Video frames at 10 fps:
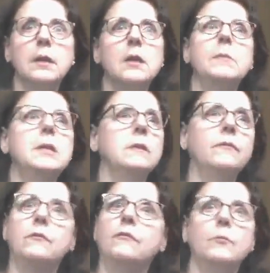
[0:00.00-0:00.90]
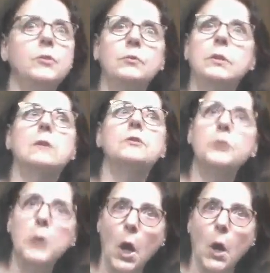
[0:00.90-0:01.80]
gonna be different from 2 years
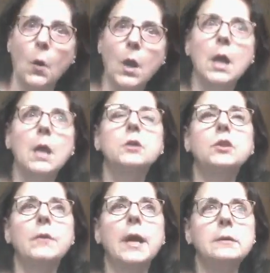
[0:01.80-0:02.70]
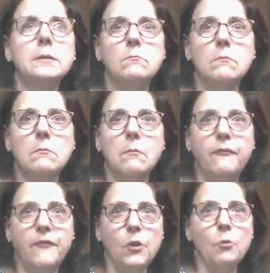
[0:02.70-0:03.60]
ago. So that's
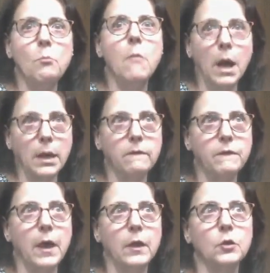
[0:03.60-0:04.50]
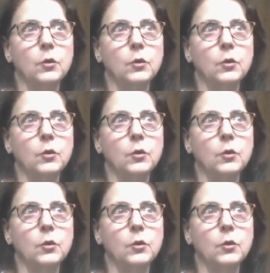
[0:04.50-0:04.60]
fair market value.